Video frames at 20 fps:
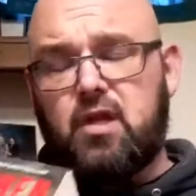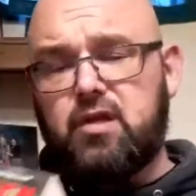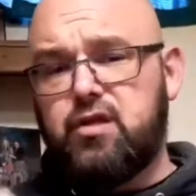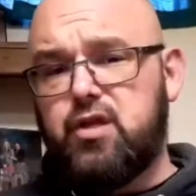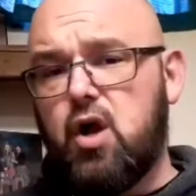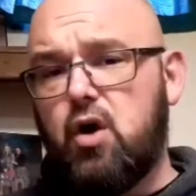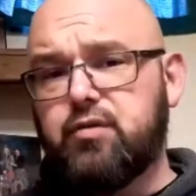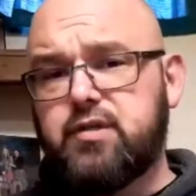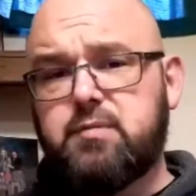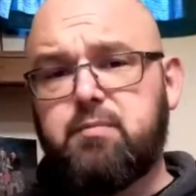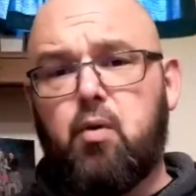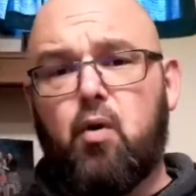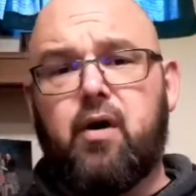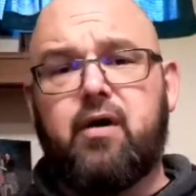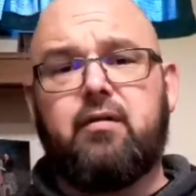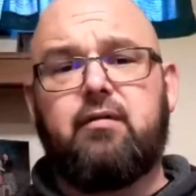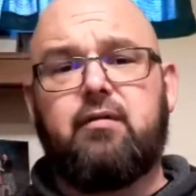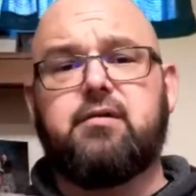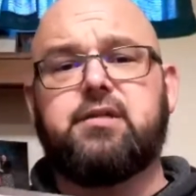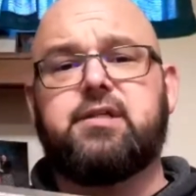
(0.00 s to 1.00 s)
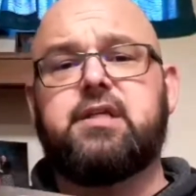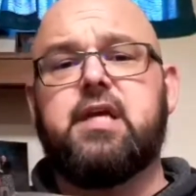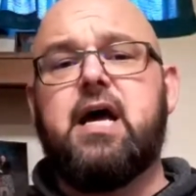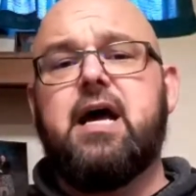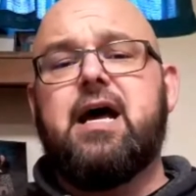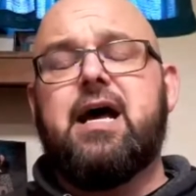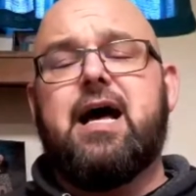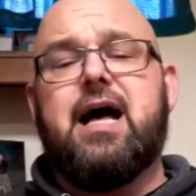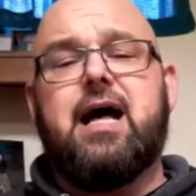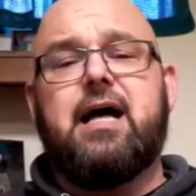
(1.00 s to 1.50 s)
no spoilers.
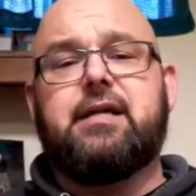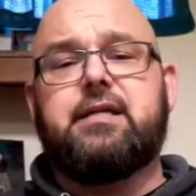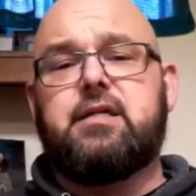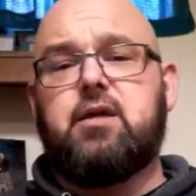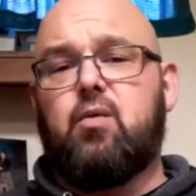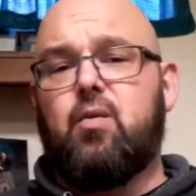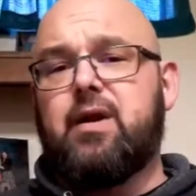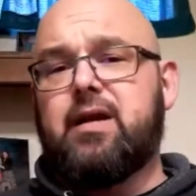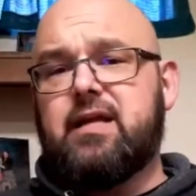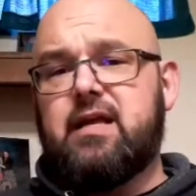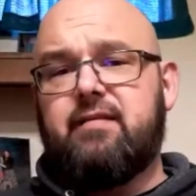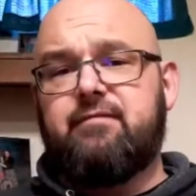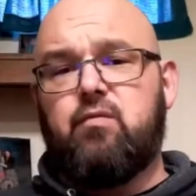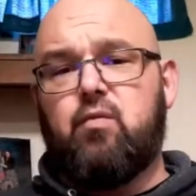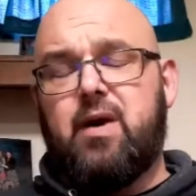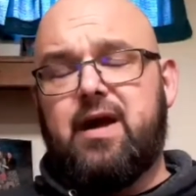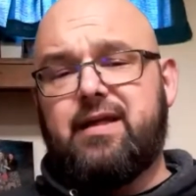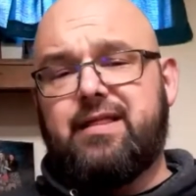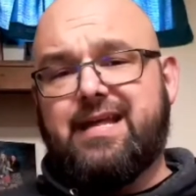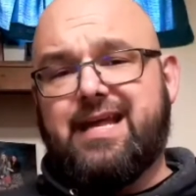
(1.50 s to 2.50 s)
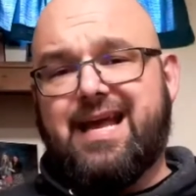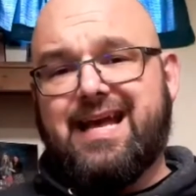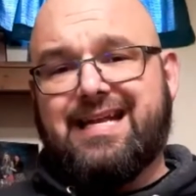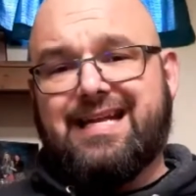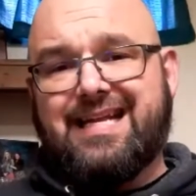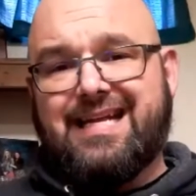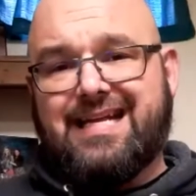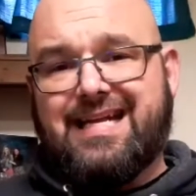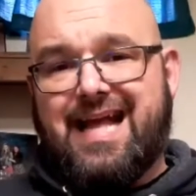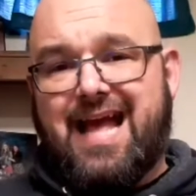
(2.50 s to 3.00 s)
Don't want to give away the
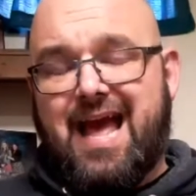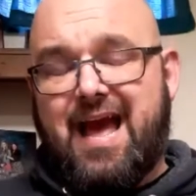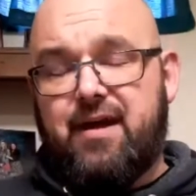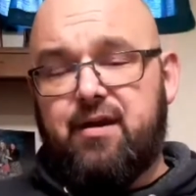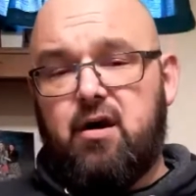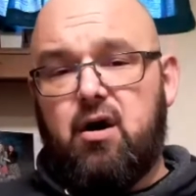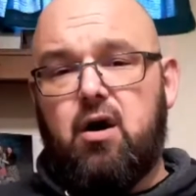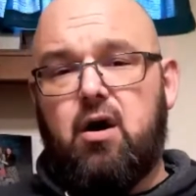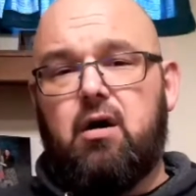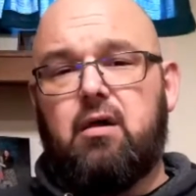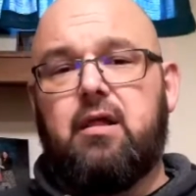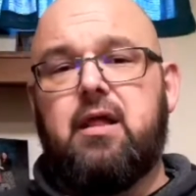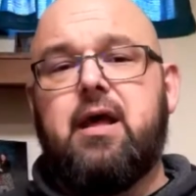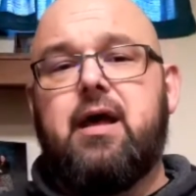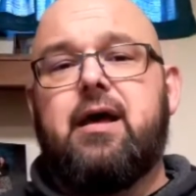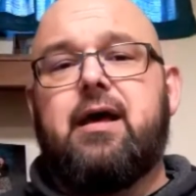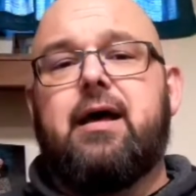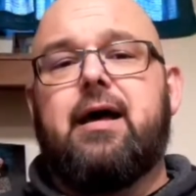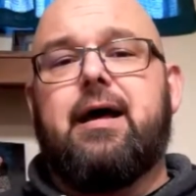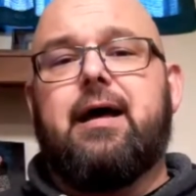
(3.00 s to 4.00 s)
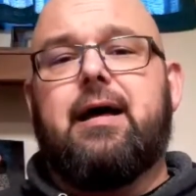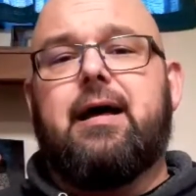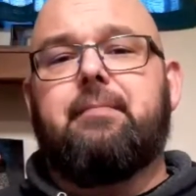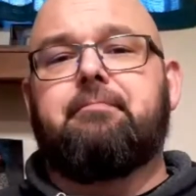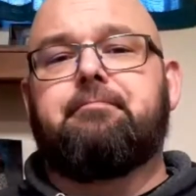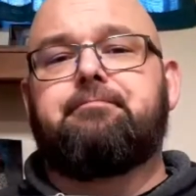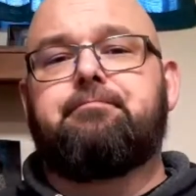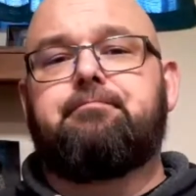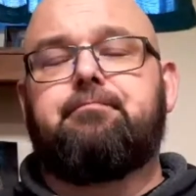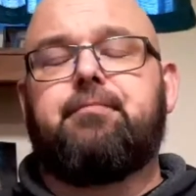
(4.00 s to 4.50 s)
ending at all.
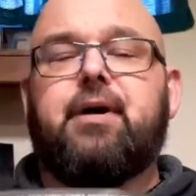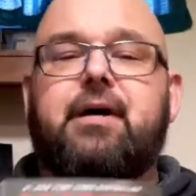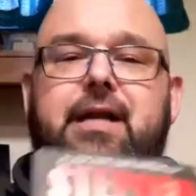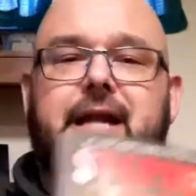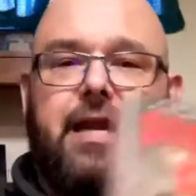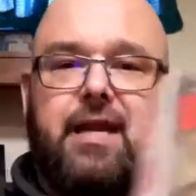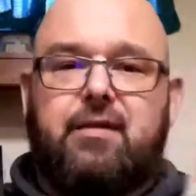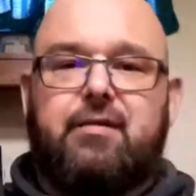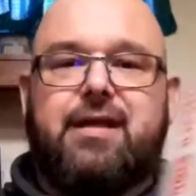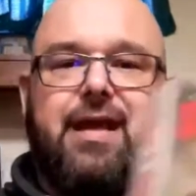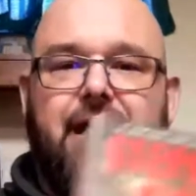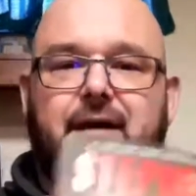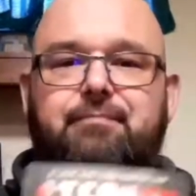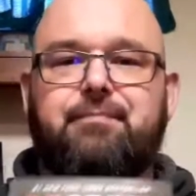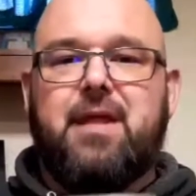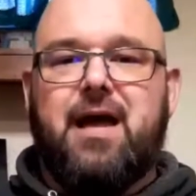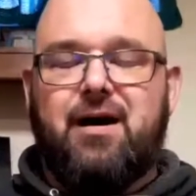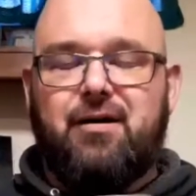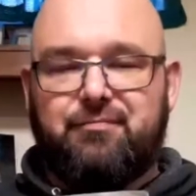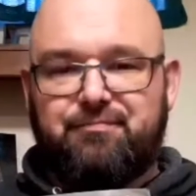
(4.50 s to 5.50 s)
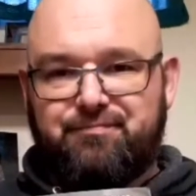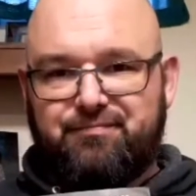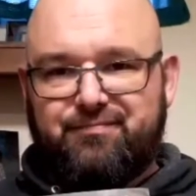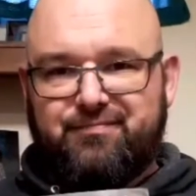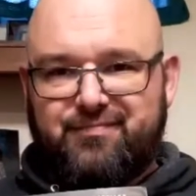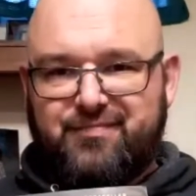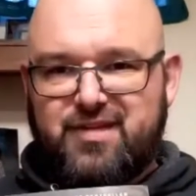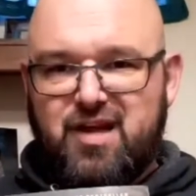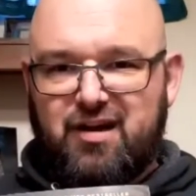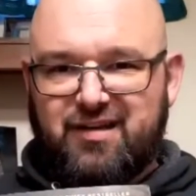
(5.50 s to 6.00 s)
Yeah, I'll
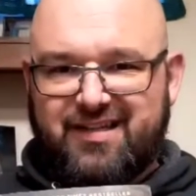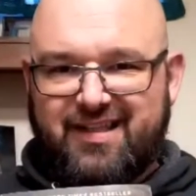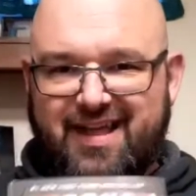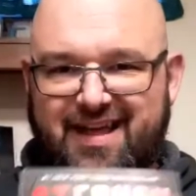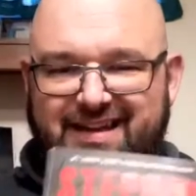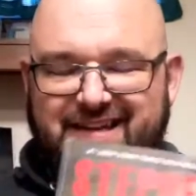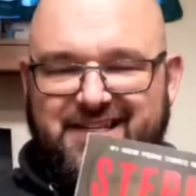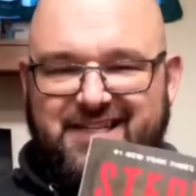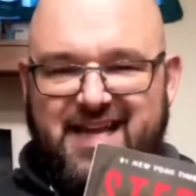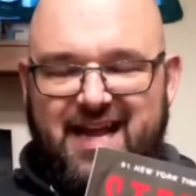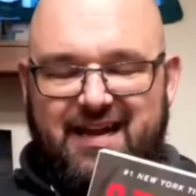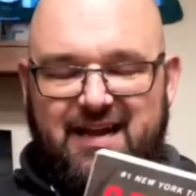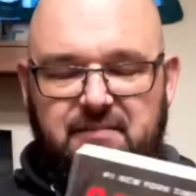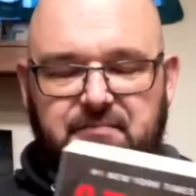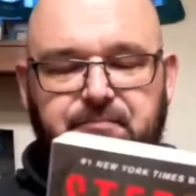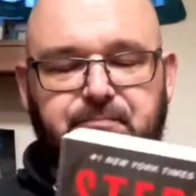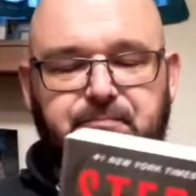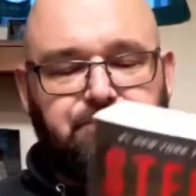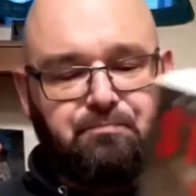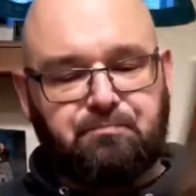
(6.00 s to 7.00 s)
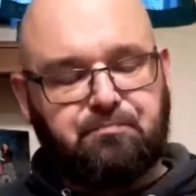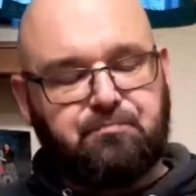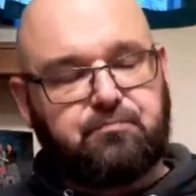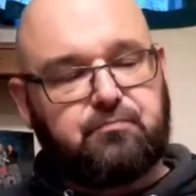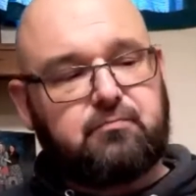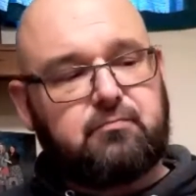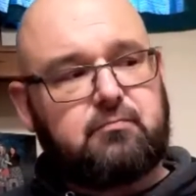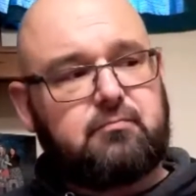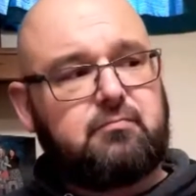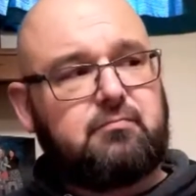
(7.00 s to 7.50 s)
talk to that in a second.
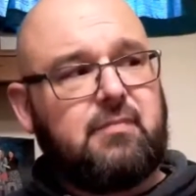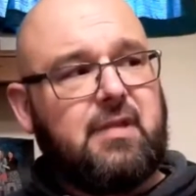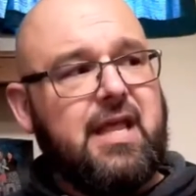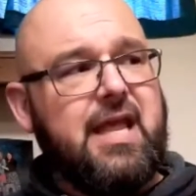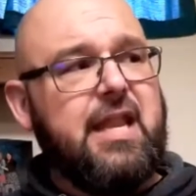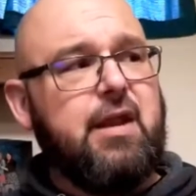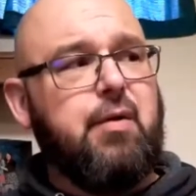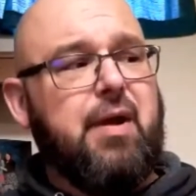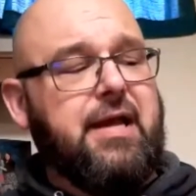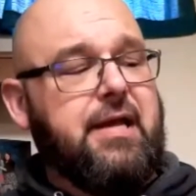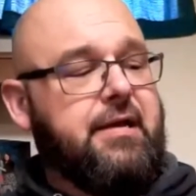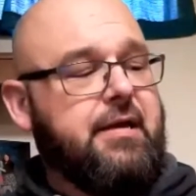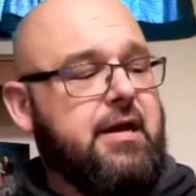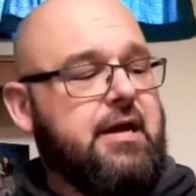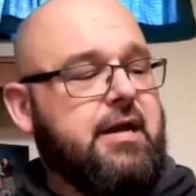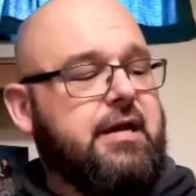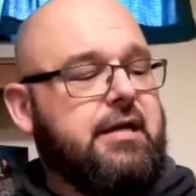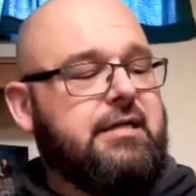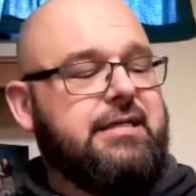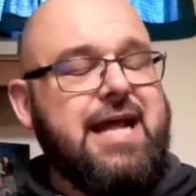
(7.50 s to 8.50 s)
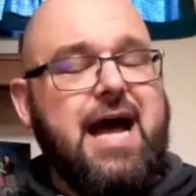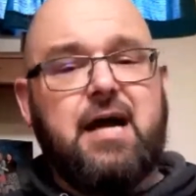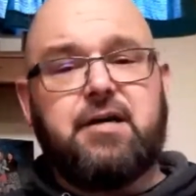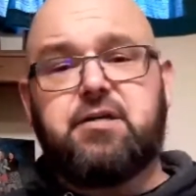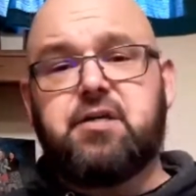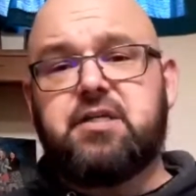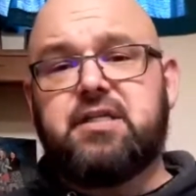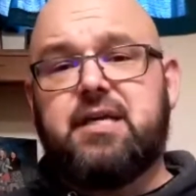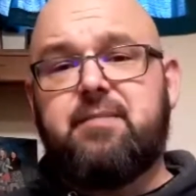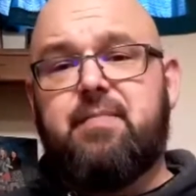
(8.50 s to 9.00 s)
Anyway,
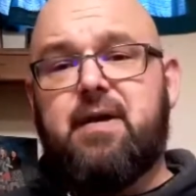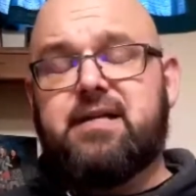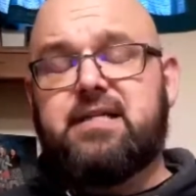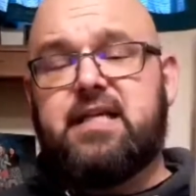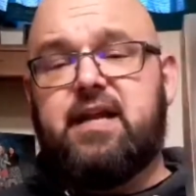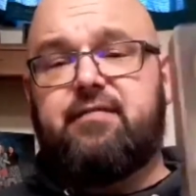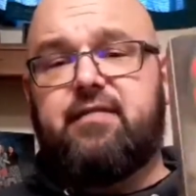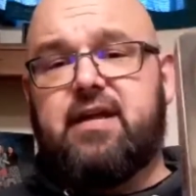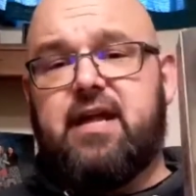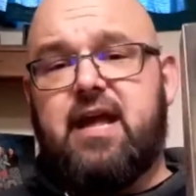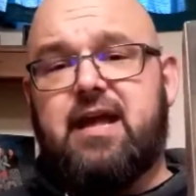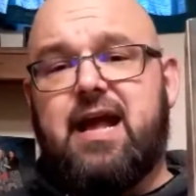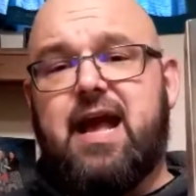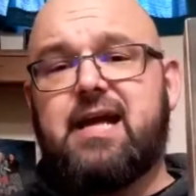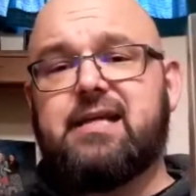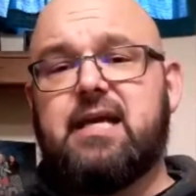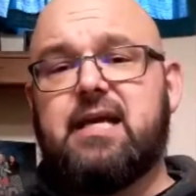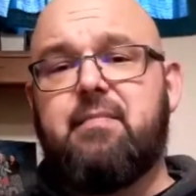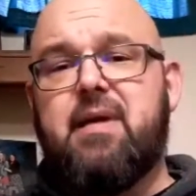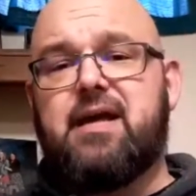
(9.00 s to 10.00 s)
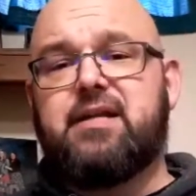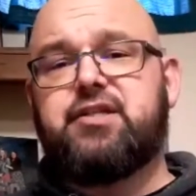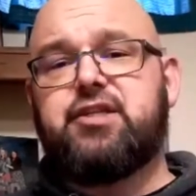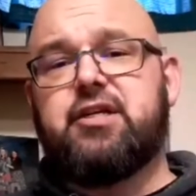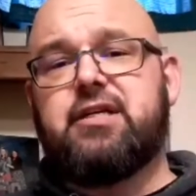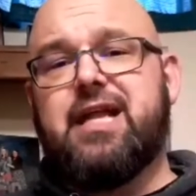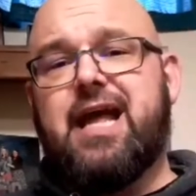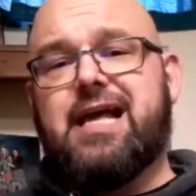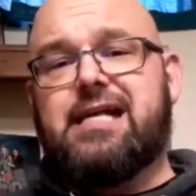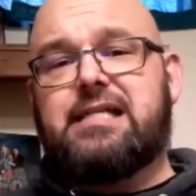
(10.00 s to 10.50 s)
Doctor Sleep by Stephen King, as I
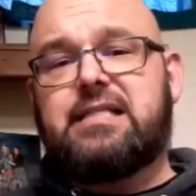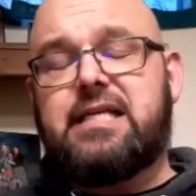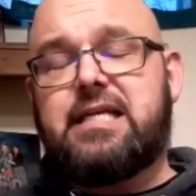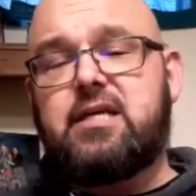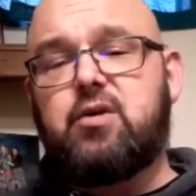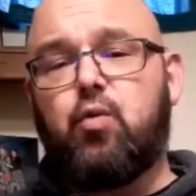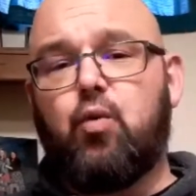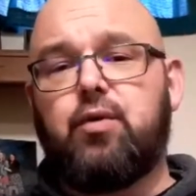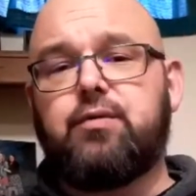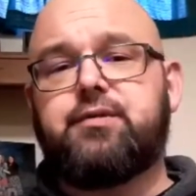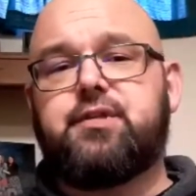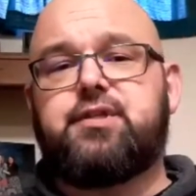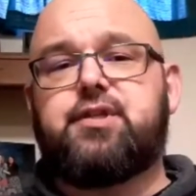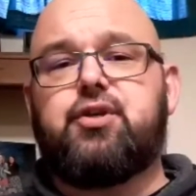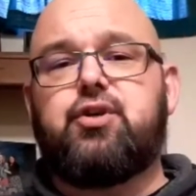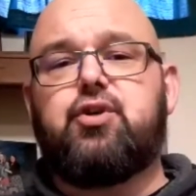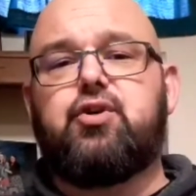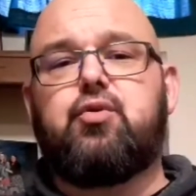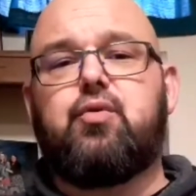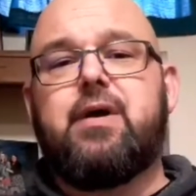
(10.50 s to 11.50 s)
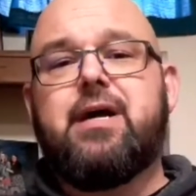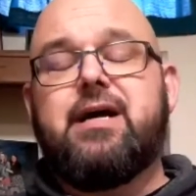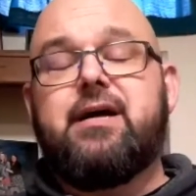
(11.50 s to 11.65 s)
mentioned, a sequel to